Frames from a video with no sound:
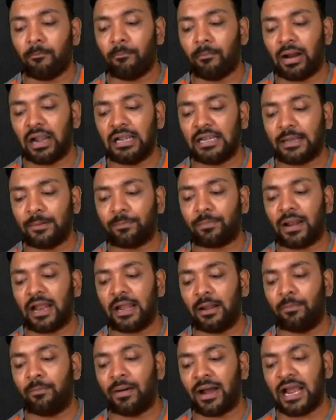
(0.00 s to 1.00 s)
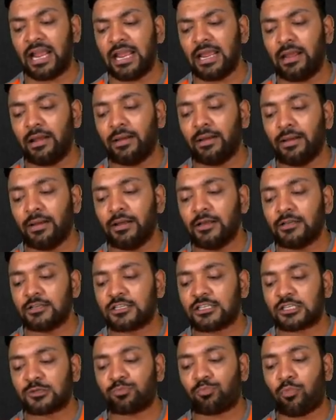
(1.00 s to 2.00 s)
multiplied by
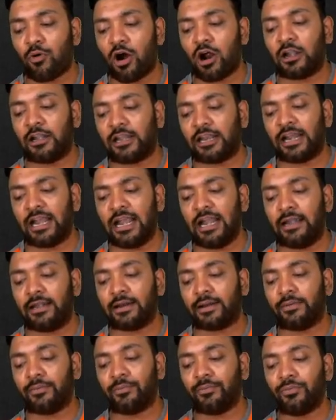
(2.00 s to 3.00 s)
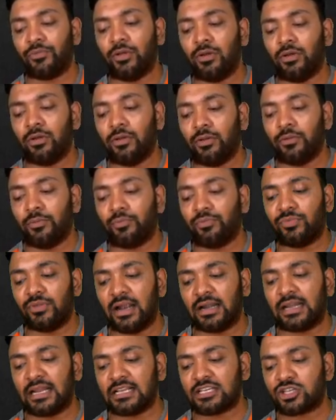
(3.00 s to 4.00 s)
spot rate.
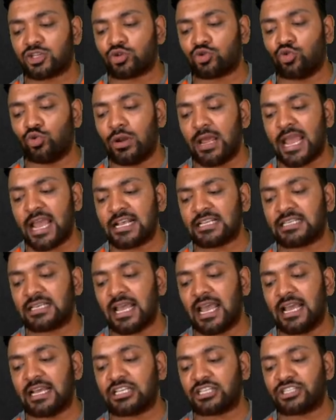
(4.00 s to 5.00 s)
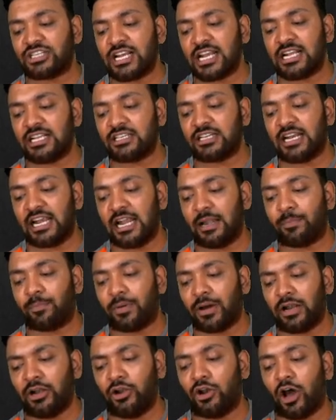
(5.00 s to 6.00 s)
That is today's exchange rate
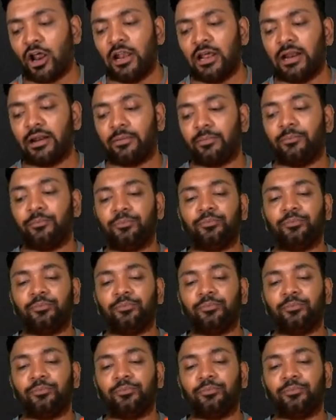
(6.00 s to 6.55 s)
per dollar.